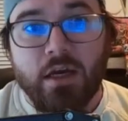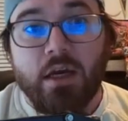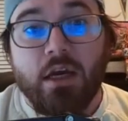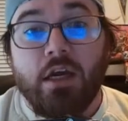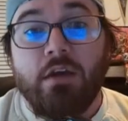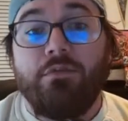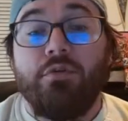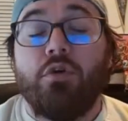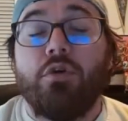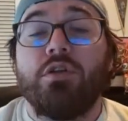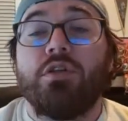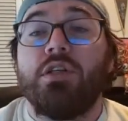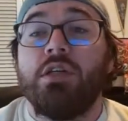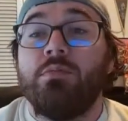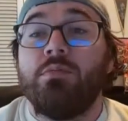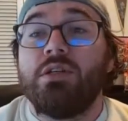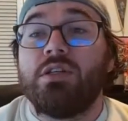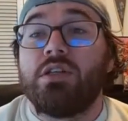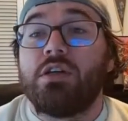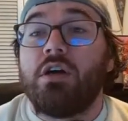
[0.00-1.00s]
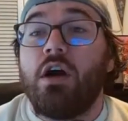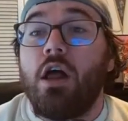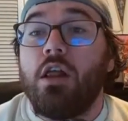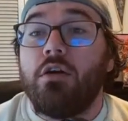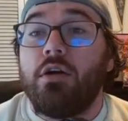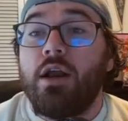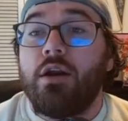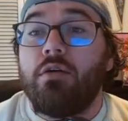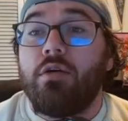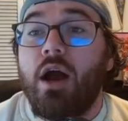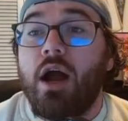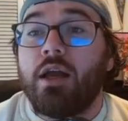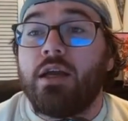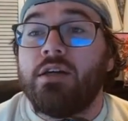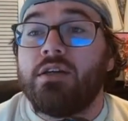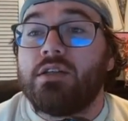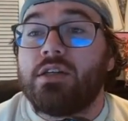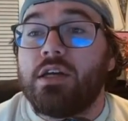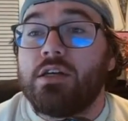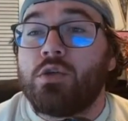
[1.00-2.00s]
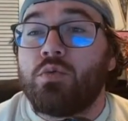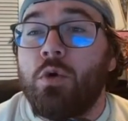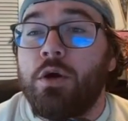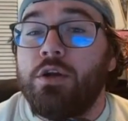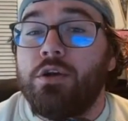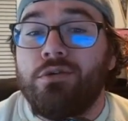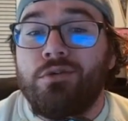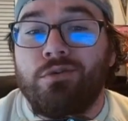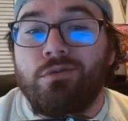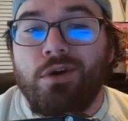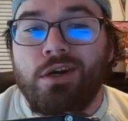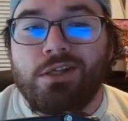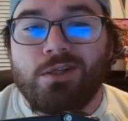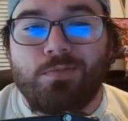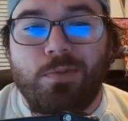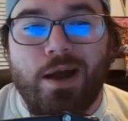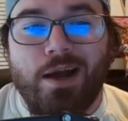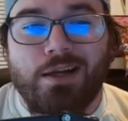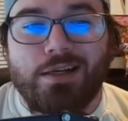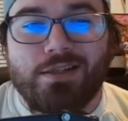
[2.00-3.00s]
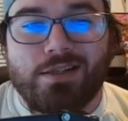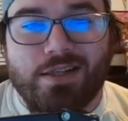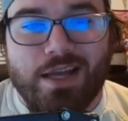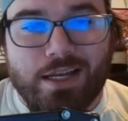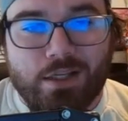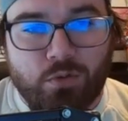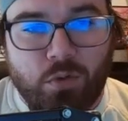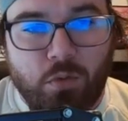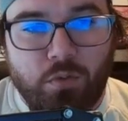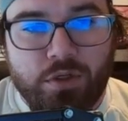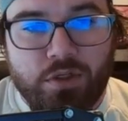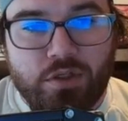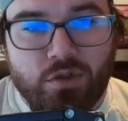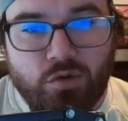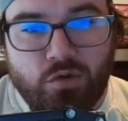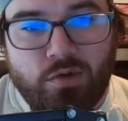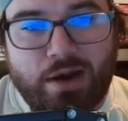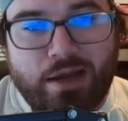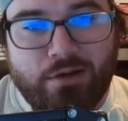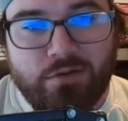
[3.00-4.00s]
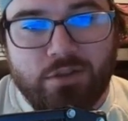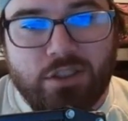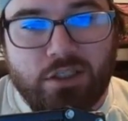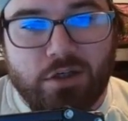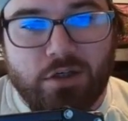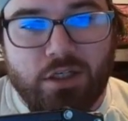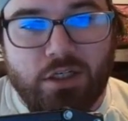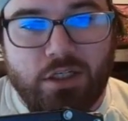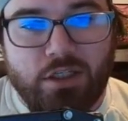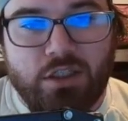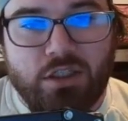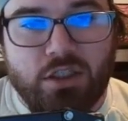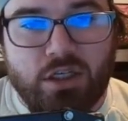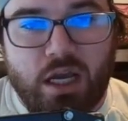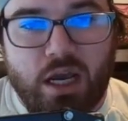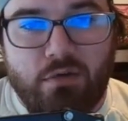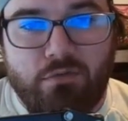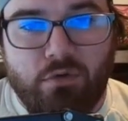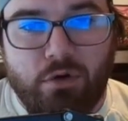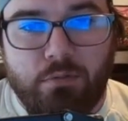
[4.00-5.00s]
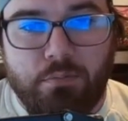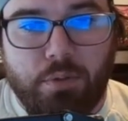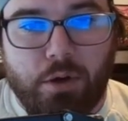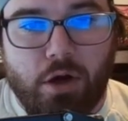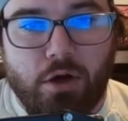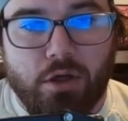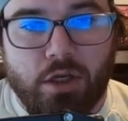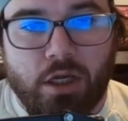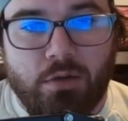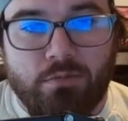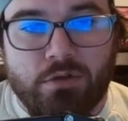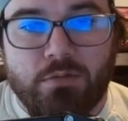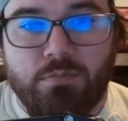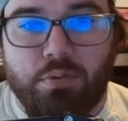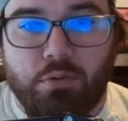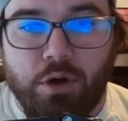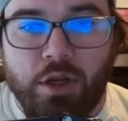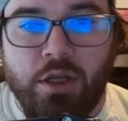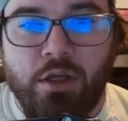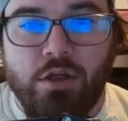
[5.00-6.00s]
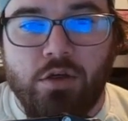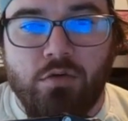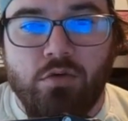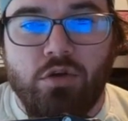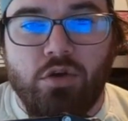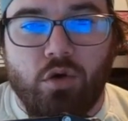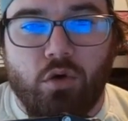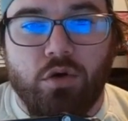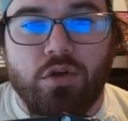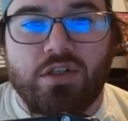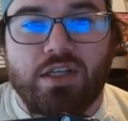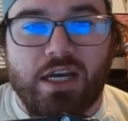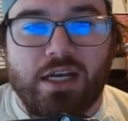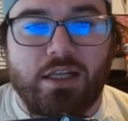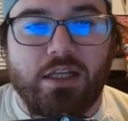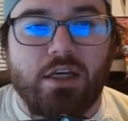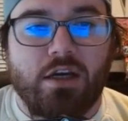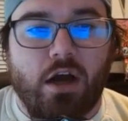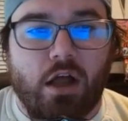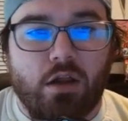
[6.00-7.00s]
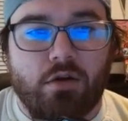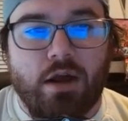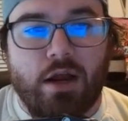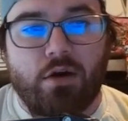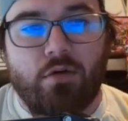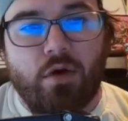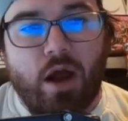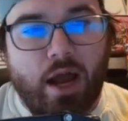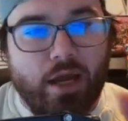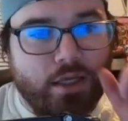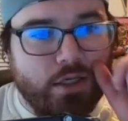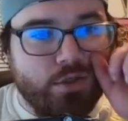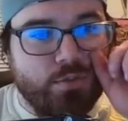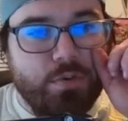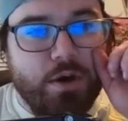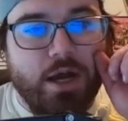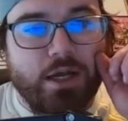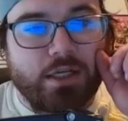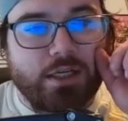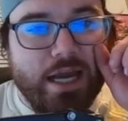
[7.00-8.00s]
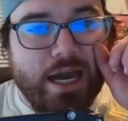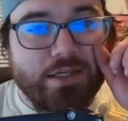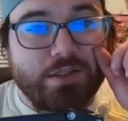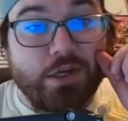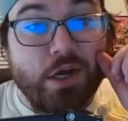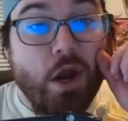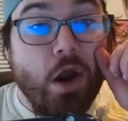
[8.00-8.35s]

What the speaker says: If your team is the Colorado Rockies, guess what? You're in the right spot, because that's what we do around here each and every ballgame, is bring you your daily Colorado Rockies podcast